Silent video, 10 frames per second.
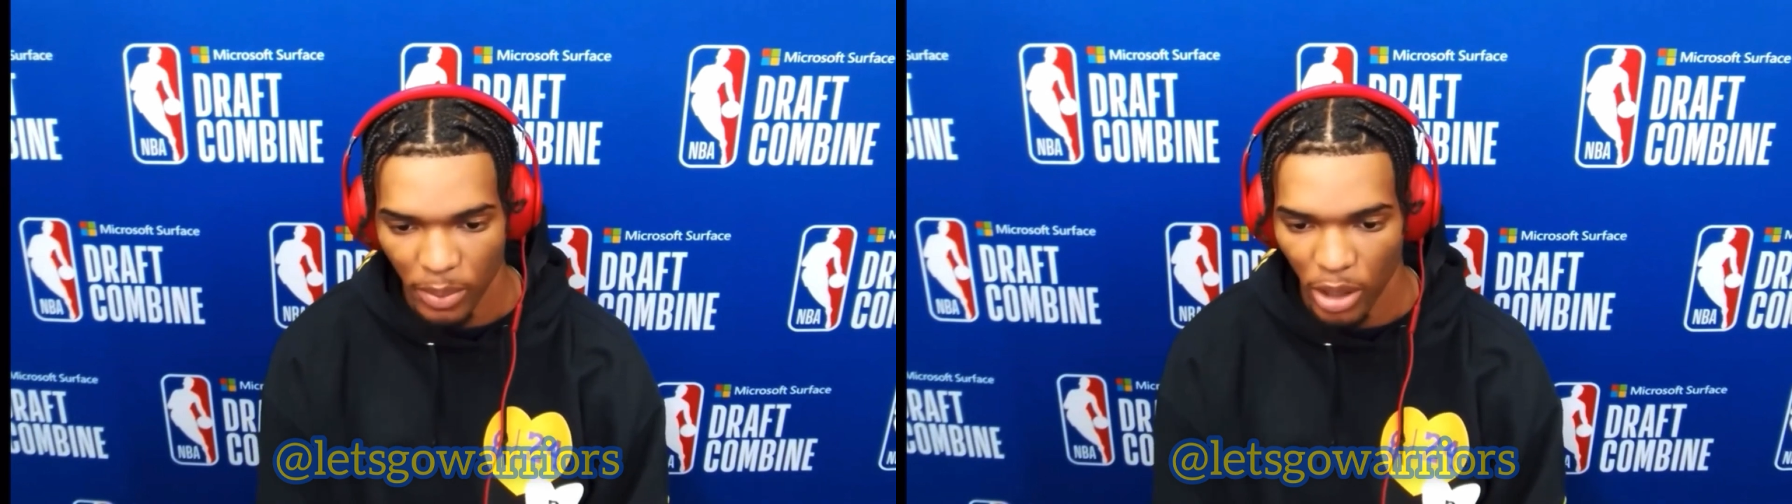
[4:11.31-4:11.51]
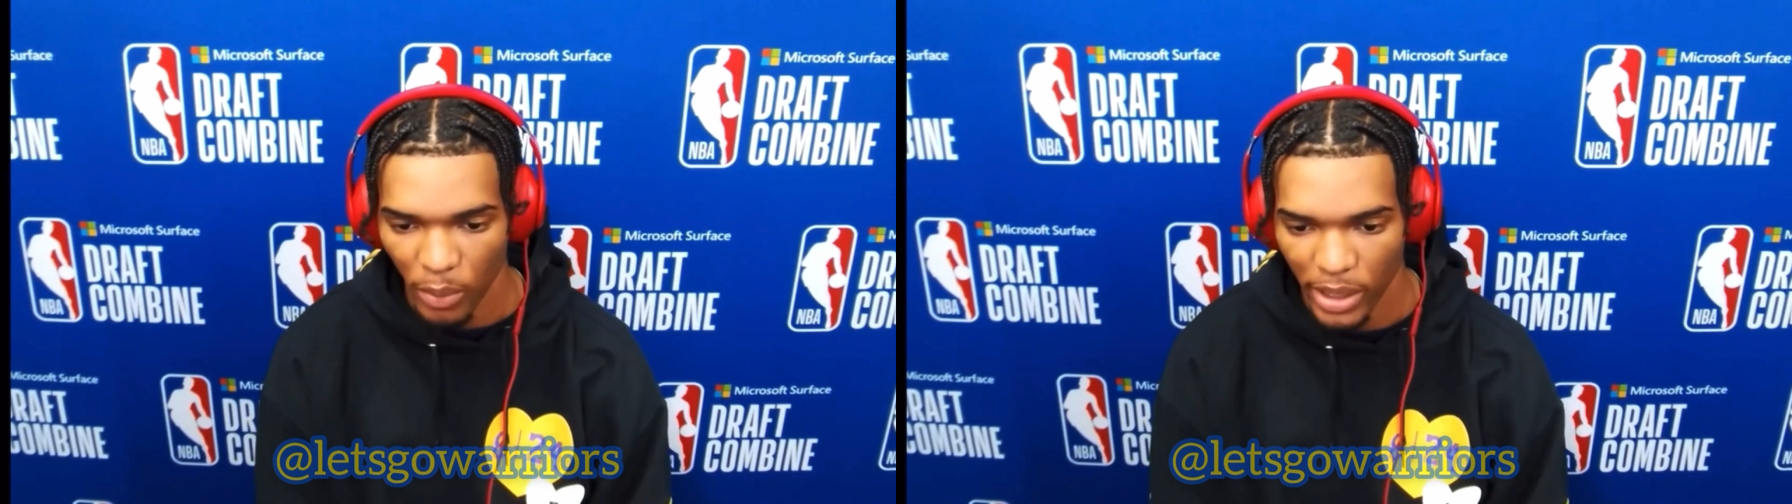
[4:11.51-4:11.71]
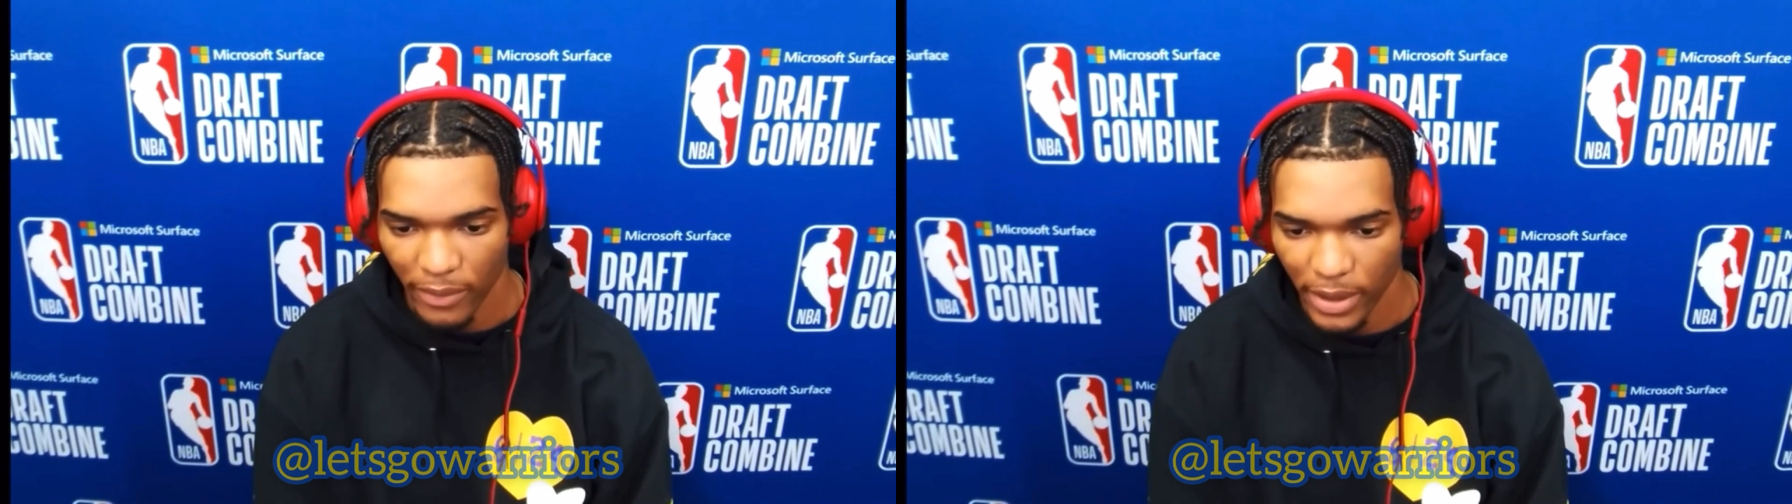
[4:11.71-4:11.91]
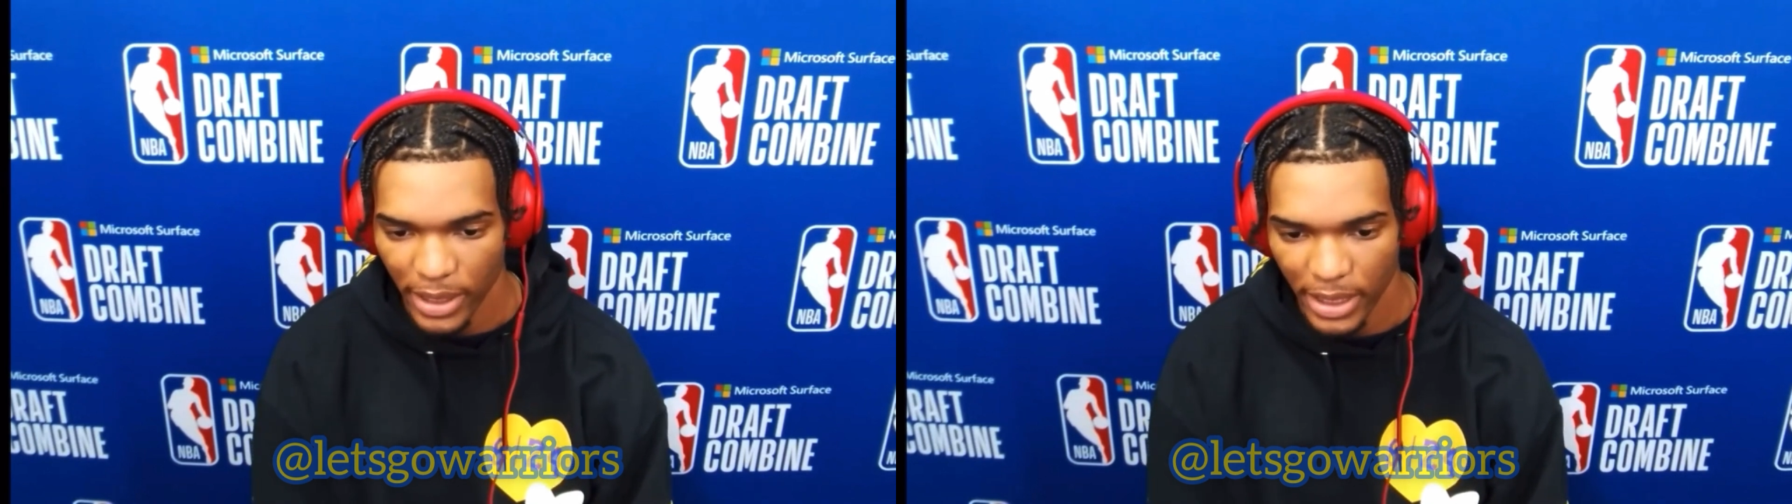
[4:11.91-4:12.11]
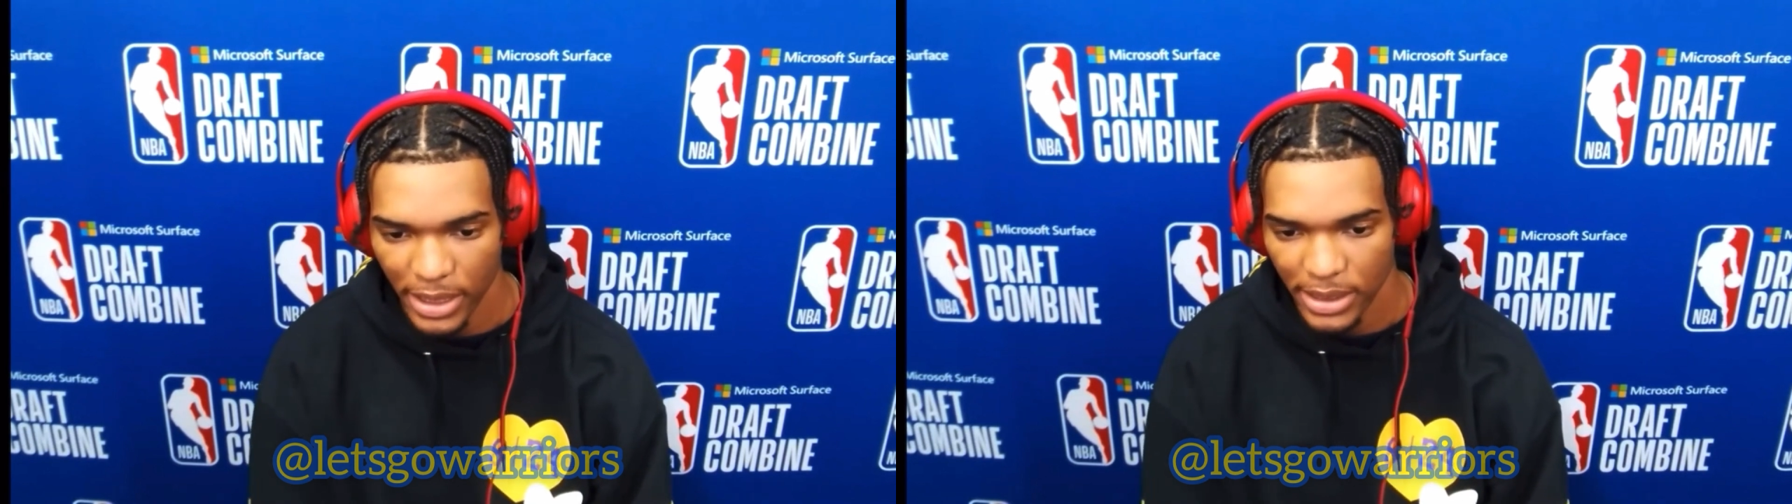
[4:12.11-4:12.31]
ball, whatever it
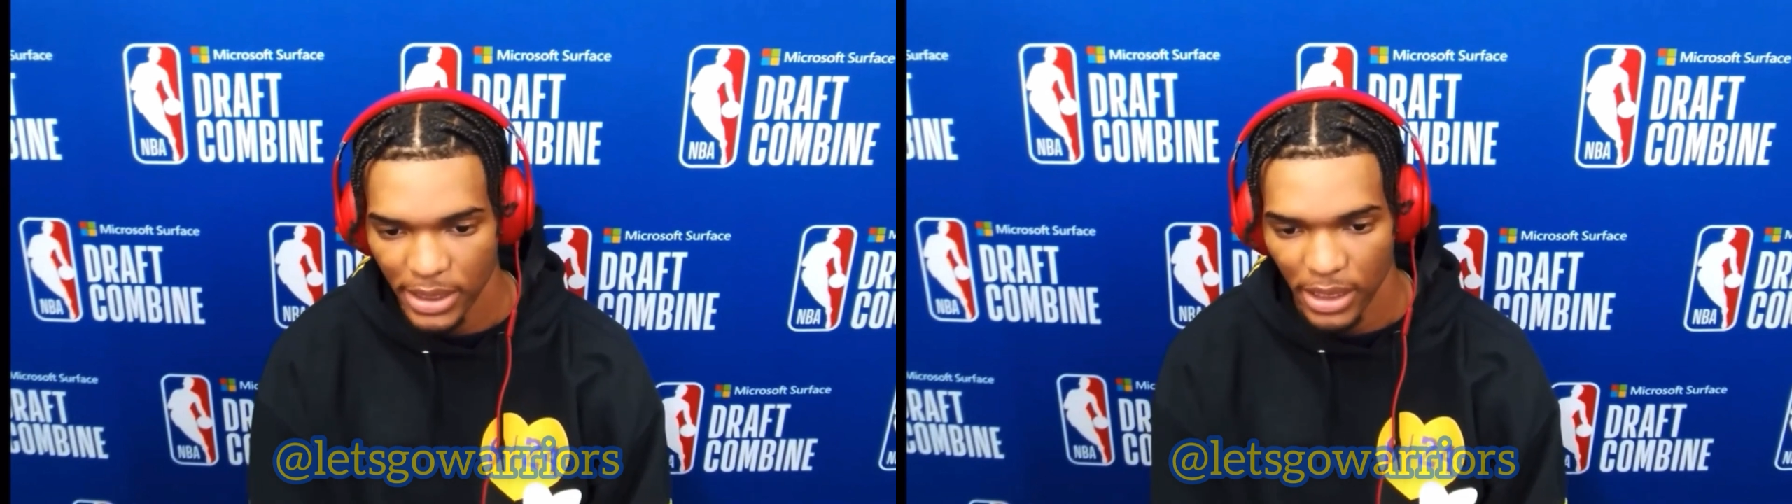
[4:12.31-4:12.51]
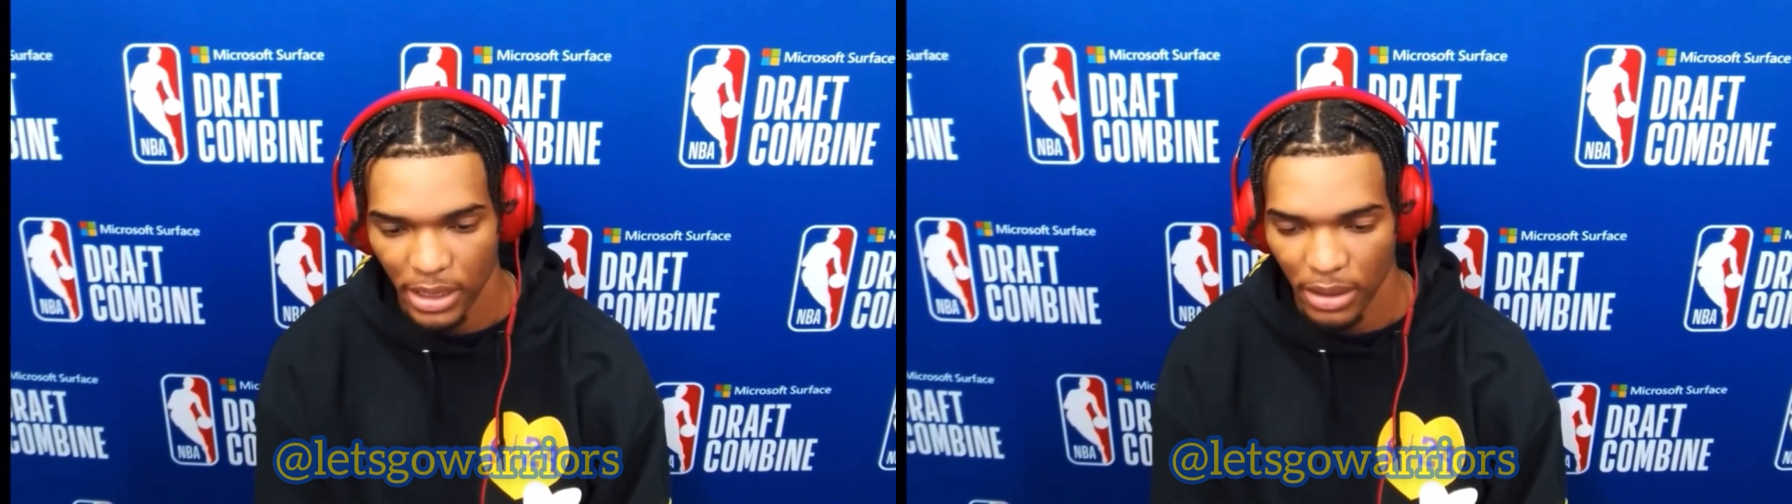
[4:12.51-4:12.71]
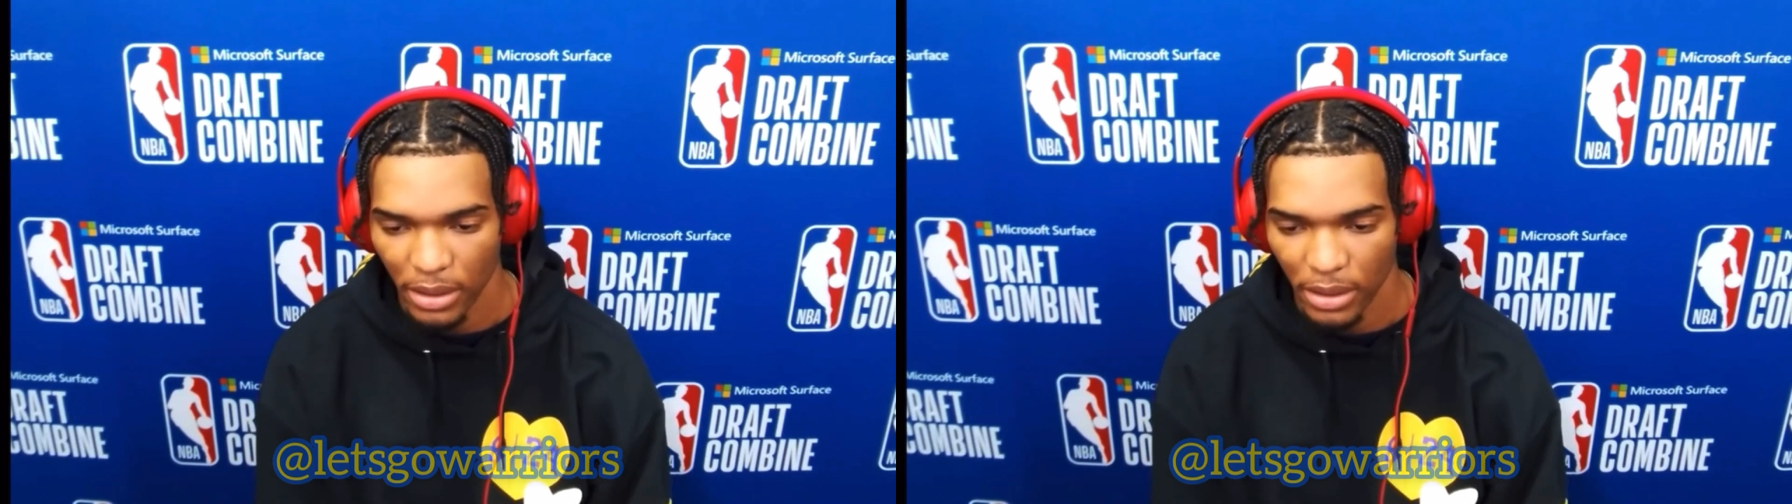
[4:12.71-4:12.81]
is, the